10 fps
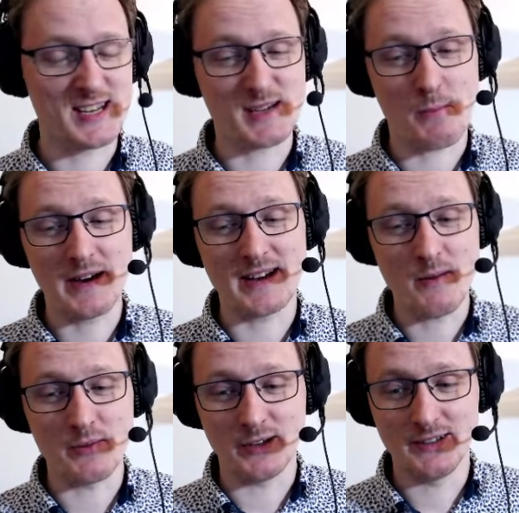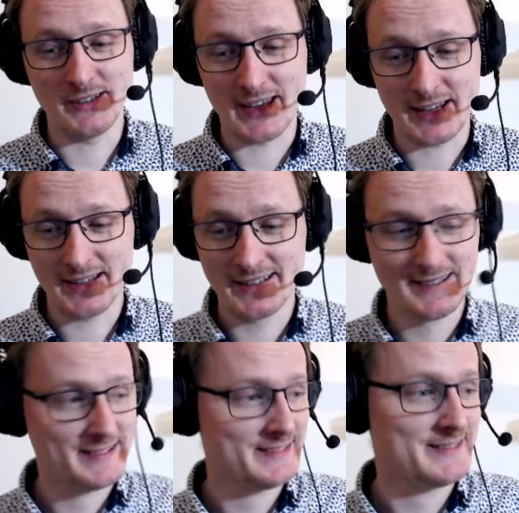It's a big number. Like,
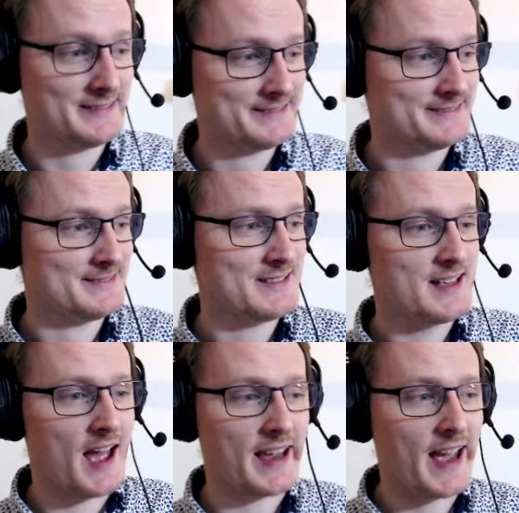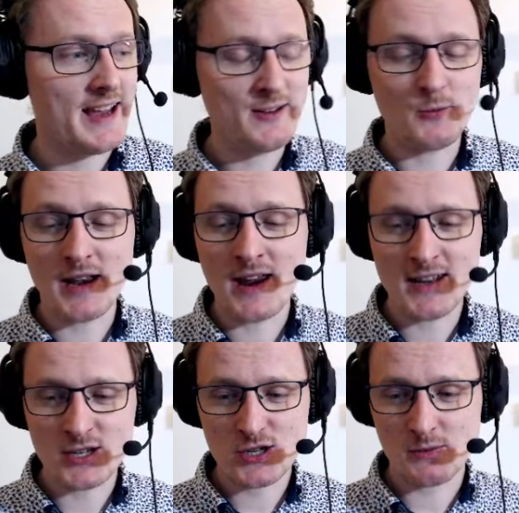when I
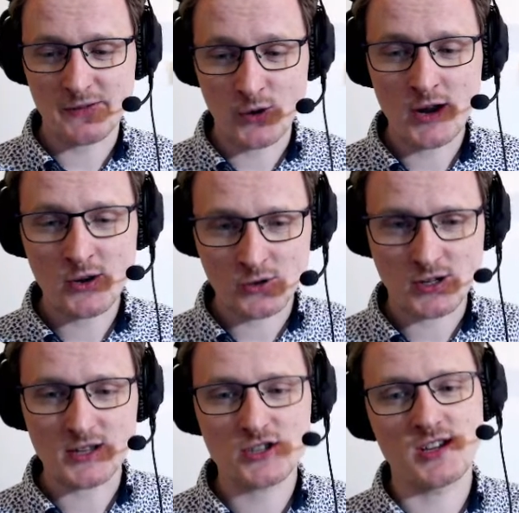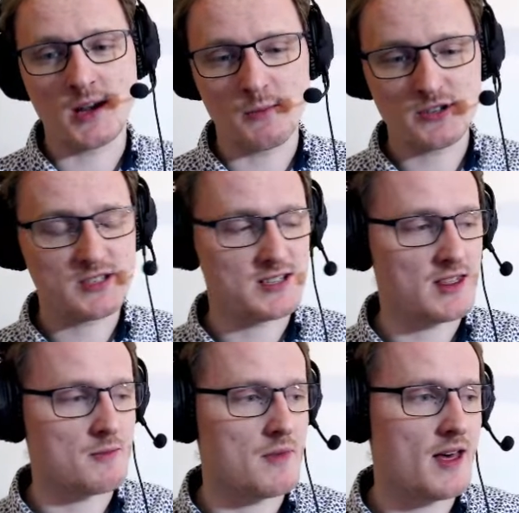initially, before I crunched the numbers and
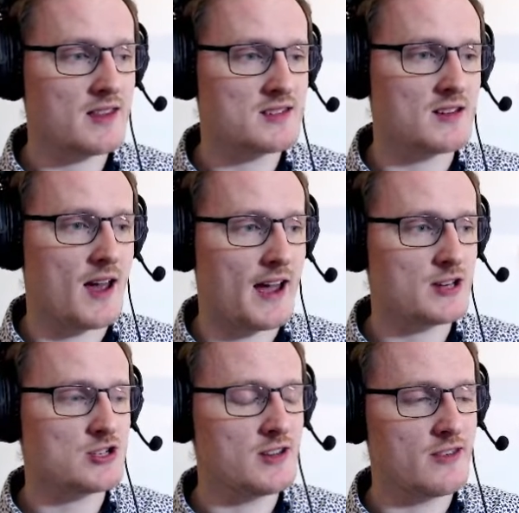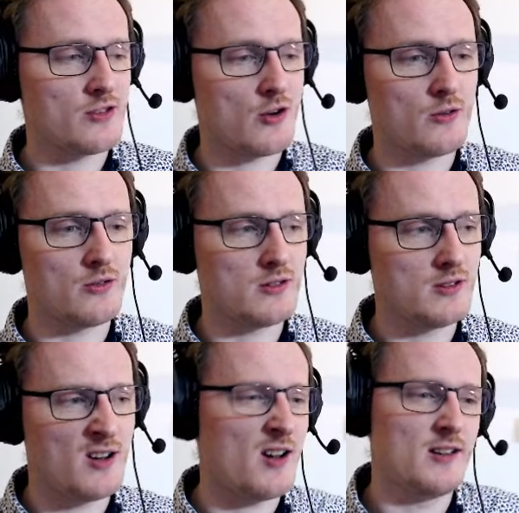did the maths, I actually thought,
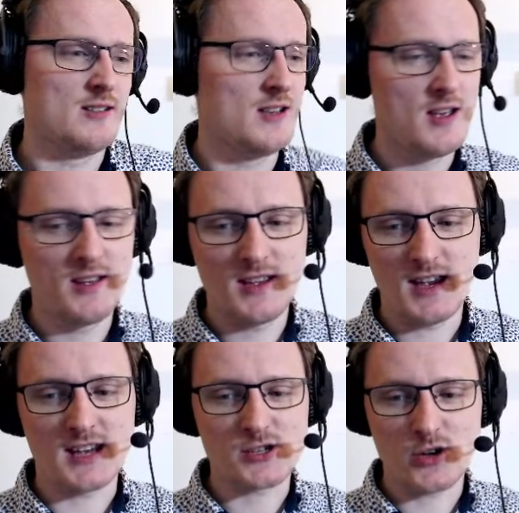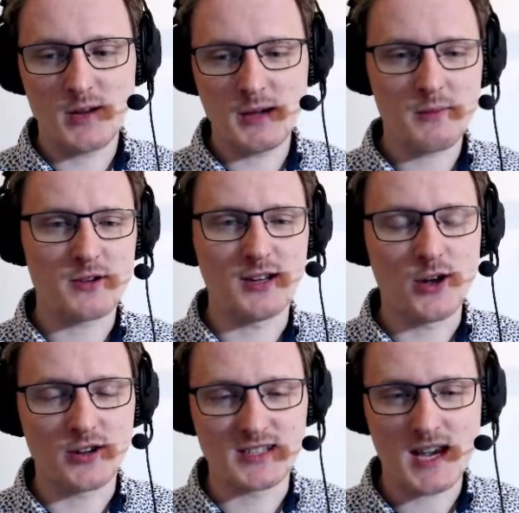it's going to be up there a
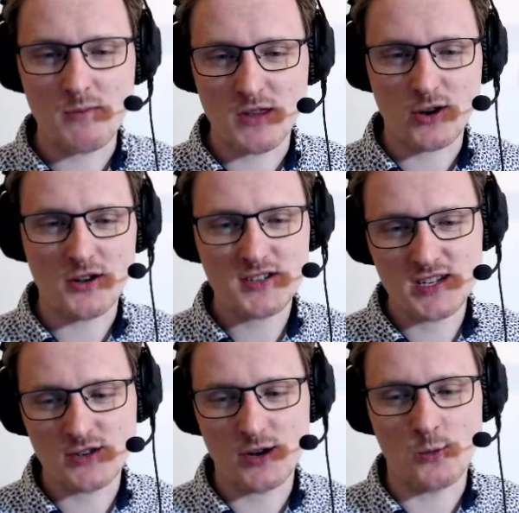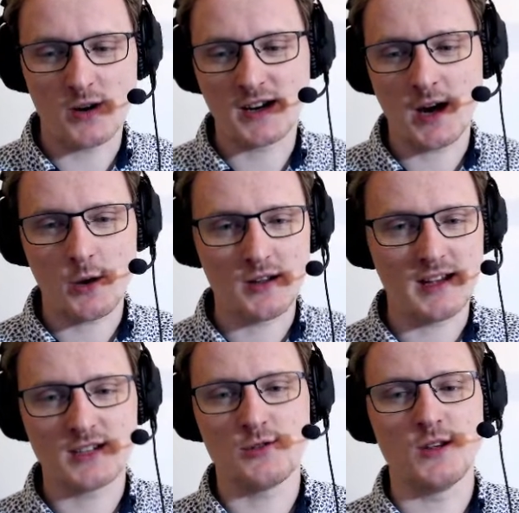long time. The cost is going to work out at
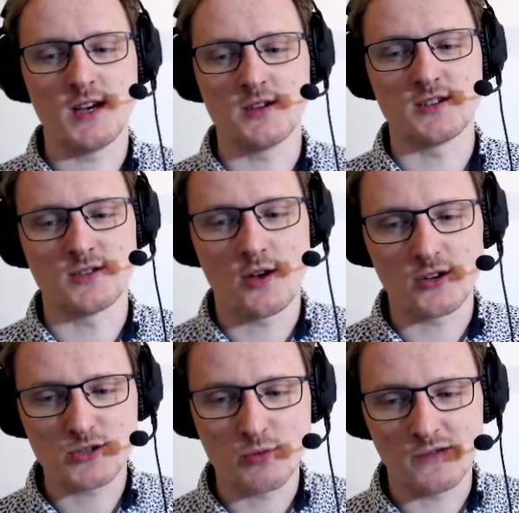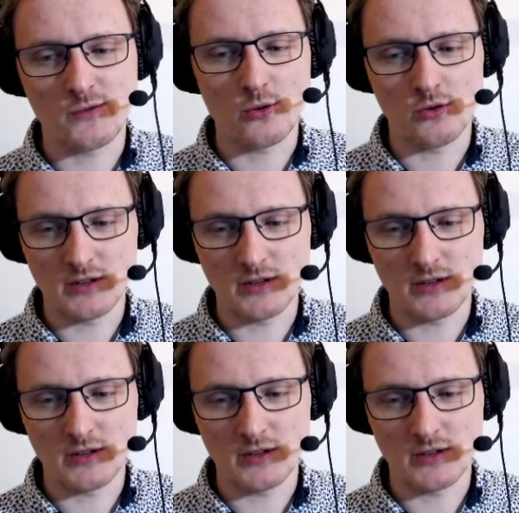like $2,000 per photo.